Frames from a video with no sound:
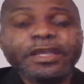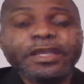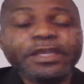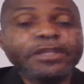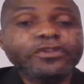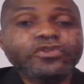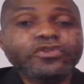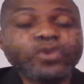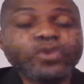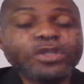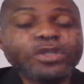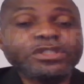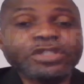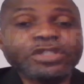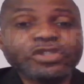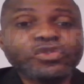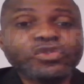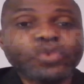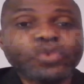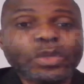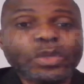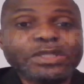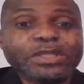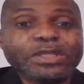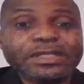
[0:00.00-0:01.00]
in
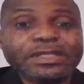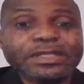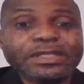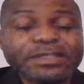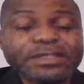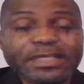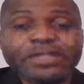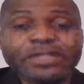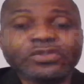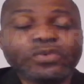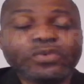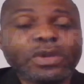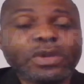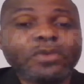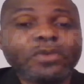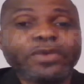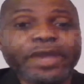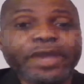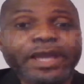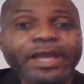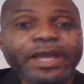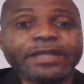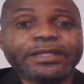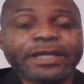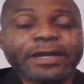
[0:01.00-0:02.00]
2026, where
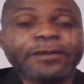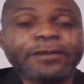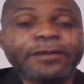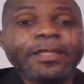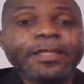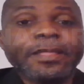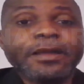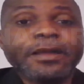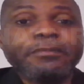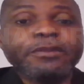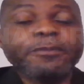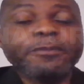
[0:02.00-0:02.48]
we are now,